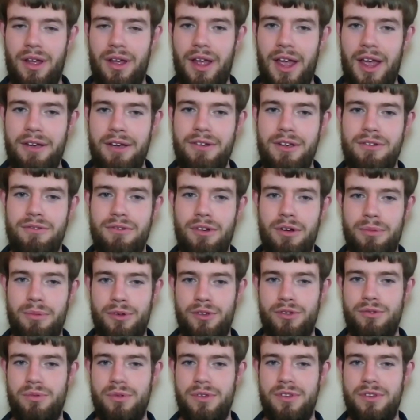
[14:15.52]
Uh, Eric
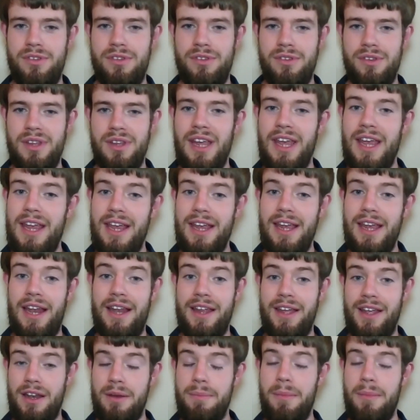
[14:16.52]
Roberts was keen
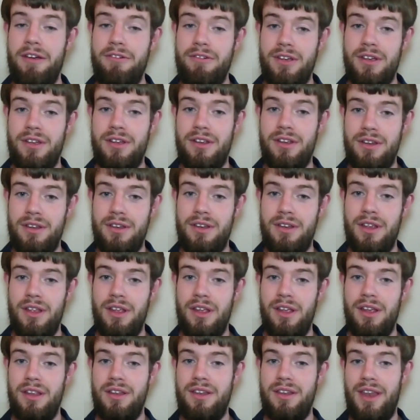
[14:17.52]
getting an American
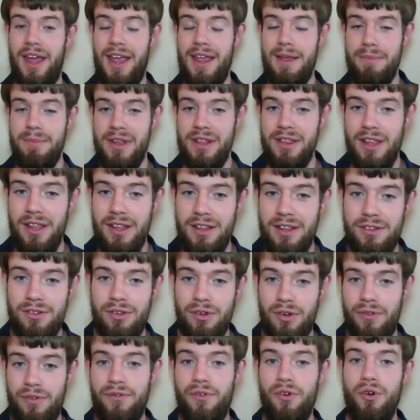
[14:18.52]
name in the
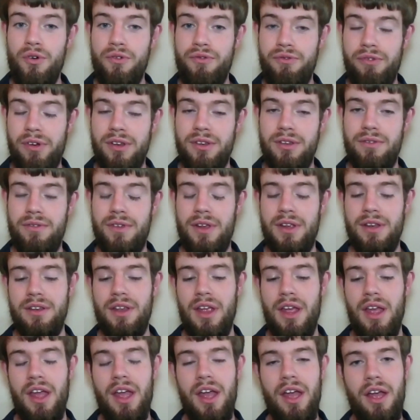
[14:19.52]
sort of forefront of it.
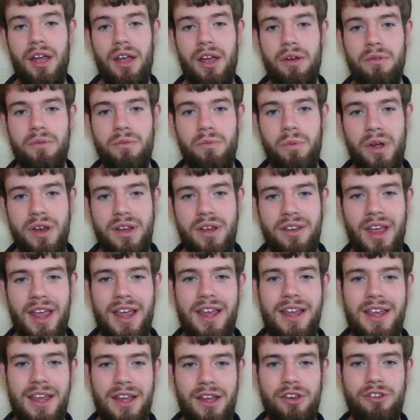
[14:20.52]
When
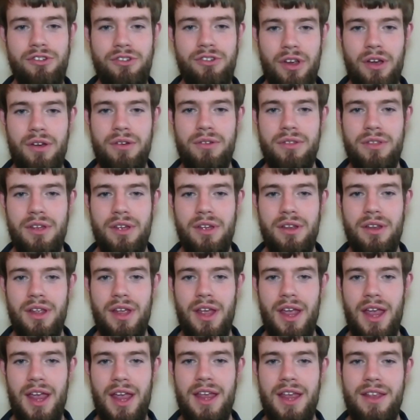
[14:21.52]
taking a show that
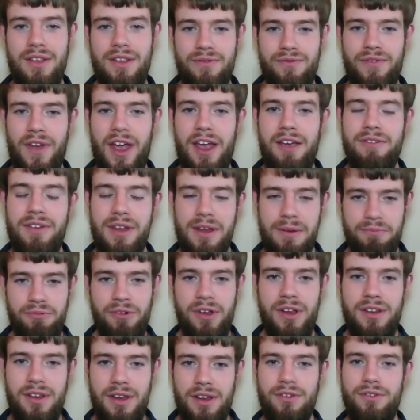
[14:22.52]
is very
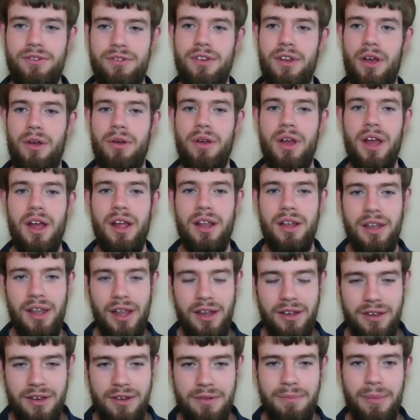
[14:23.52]
British, you know,
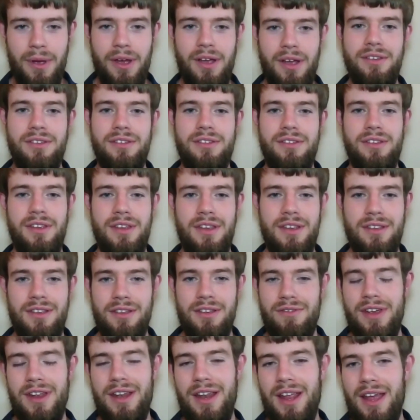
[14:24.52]
London buses
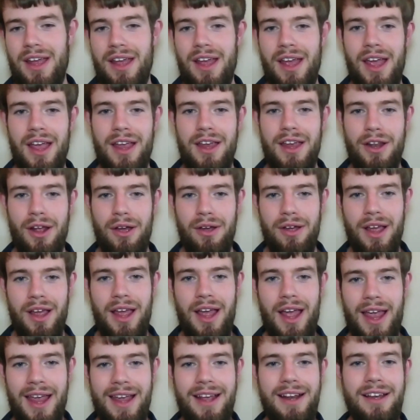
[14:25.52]
are in it, you know,
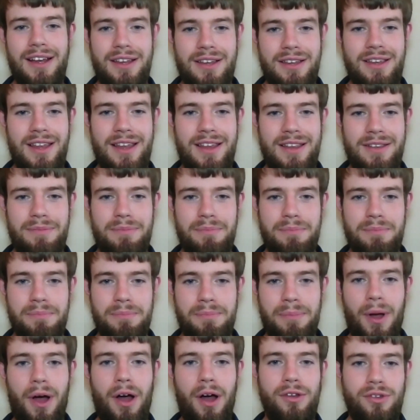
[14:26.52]
England is
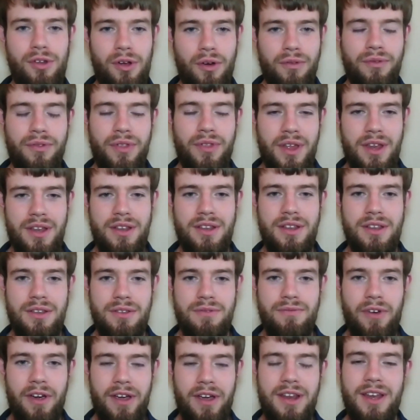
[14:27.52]
part of the
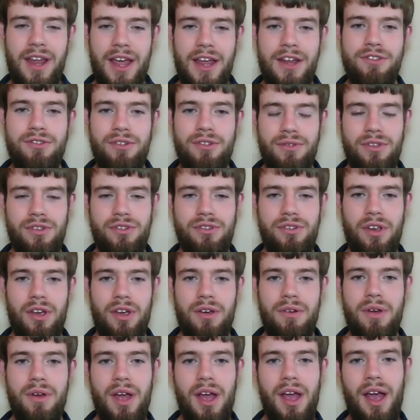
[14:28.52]
very nature of the
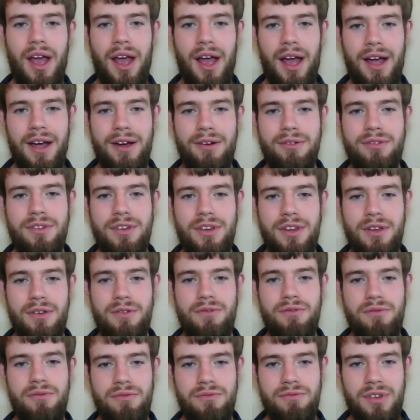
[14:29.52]
show. How do
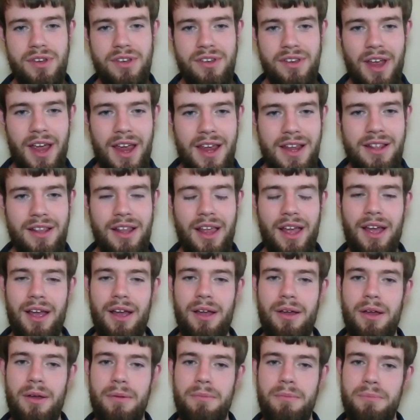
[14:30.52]
you retain that,
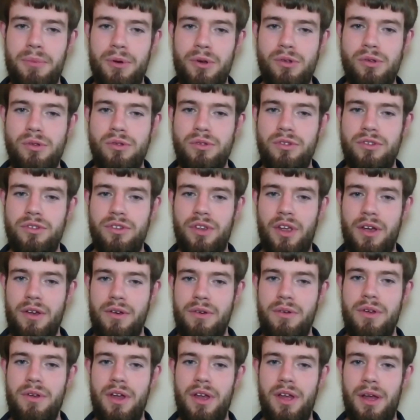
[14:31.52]
but
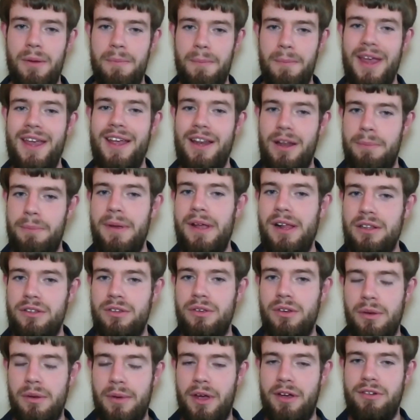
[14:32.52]
also make it appeal
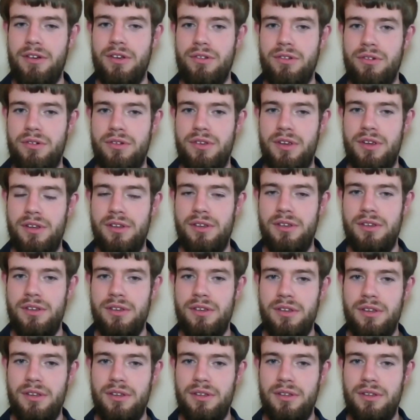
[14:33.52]
to an American
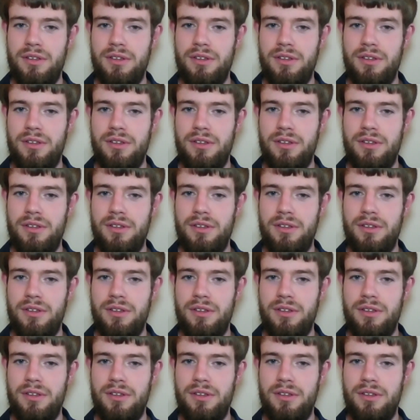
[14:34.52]
audience?